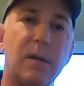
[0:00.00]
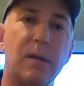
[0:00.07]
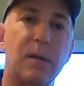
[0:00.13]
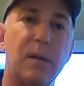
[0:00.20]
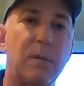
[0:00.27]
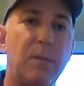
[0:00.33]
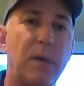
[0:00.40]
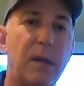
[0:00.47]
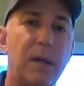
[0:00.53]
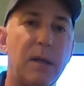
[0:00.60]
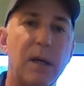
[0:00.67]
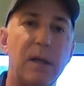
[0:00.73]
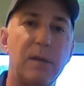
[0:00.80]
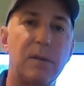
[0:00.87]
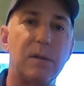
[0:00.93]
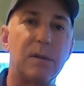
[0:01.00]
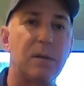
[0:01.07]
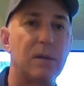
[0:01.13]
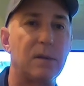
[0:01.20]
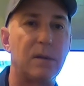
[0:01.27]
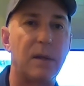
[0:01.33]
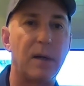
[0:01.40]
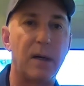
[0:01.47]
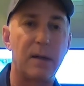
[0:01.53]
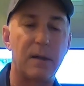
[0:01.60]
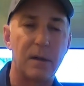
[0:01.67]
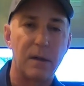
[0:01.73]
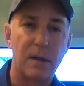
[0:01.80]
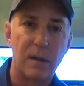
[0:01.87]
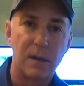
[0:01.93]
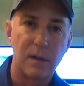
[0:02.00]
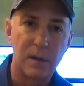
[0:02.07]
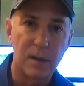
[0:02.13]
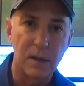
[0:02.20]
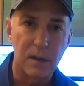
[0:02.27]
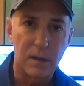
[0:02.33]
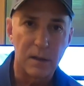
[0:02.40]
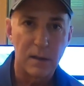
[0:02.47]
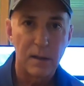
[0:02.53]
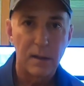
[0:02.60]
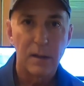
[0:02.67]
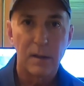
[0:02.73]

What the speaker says: in many cases it's not good,